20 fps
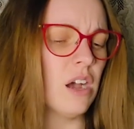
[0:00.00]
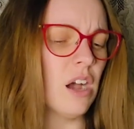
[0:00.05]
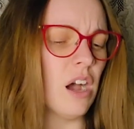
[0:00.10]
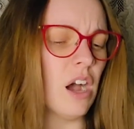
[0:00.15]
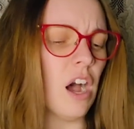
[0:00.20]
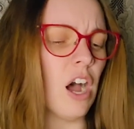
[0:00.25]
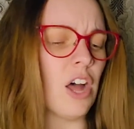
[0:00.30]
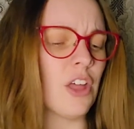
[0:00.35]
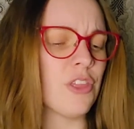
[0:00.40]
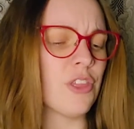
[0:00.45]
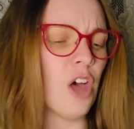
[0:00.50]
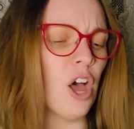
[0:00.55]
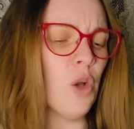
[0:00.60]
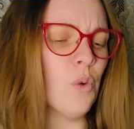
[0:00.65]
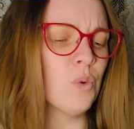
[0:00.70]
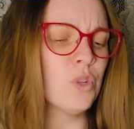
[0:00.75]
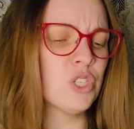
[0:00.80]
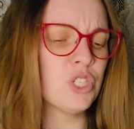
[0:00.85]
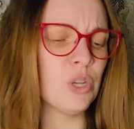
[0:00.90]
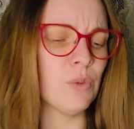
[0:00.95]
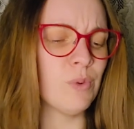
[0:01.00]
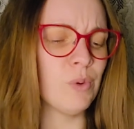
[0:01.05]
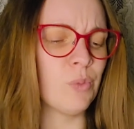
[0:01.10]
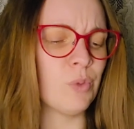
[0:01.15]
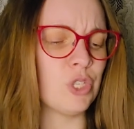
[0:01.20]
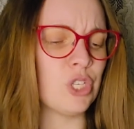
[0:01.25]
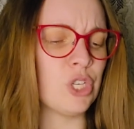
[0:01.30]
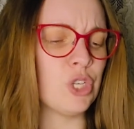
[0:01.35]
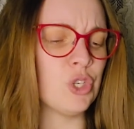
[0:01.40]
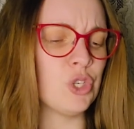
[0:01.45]
I thought when someone
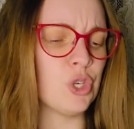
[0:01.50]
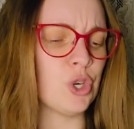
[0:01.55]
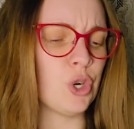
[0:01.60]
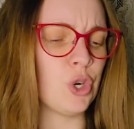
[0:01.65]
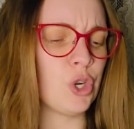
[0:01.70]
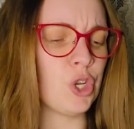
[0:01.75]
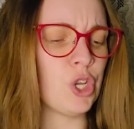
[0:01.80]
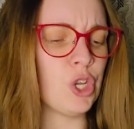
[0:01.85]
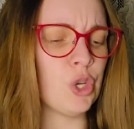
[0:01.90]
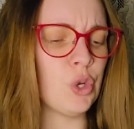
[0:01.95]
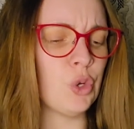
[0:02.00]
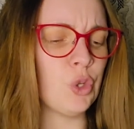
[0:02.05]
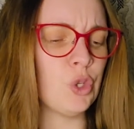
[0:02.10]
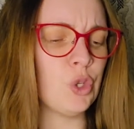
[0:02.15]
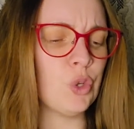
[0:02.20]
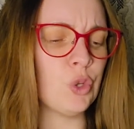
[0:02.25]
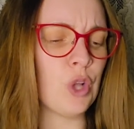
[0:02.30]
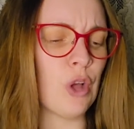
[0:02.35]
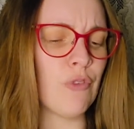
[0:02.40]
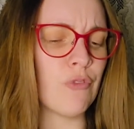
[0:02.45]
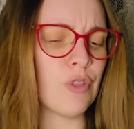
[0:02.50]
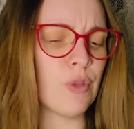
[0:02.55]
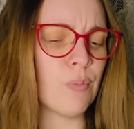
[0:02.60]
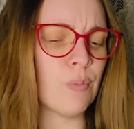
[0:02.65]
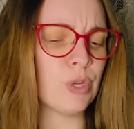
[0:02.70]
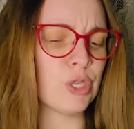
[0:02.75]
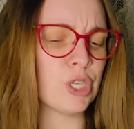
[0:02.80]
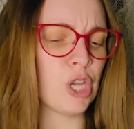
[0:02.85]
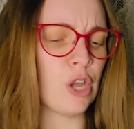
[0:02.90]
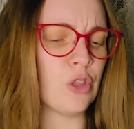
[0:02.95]
was injured or killed, you left them
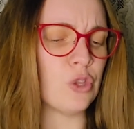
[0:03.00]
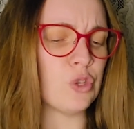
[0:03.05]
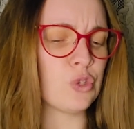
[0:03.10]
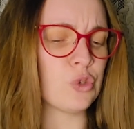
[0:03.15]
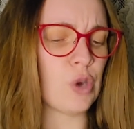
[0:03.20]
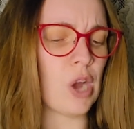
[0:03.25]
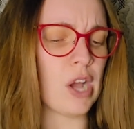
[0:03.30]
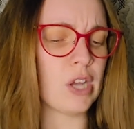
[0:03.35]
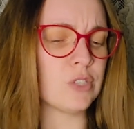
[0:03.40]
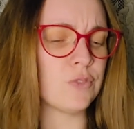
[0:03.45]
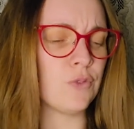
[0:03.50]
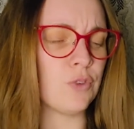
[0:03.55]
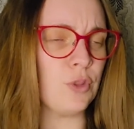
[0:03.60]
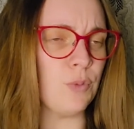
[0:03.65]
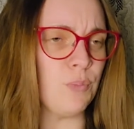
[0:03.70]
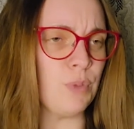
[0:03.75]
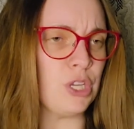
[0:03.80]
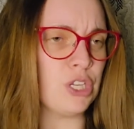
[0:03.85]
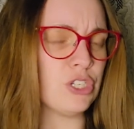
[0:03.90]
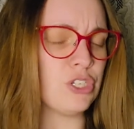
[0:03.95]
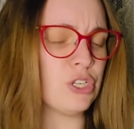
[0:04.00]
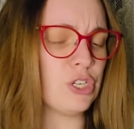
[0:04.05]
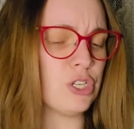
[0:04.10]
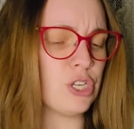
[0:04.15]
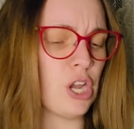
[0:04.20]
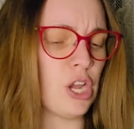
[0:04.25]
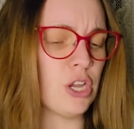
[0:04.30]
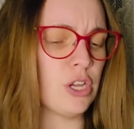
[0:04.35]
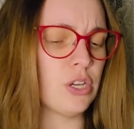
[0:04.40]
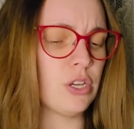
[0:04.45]
beside the tracks for the beast to
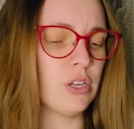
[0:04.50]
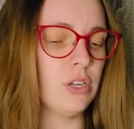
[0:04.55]
take.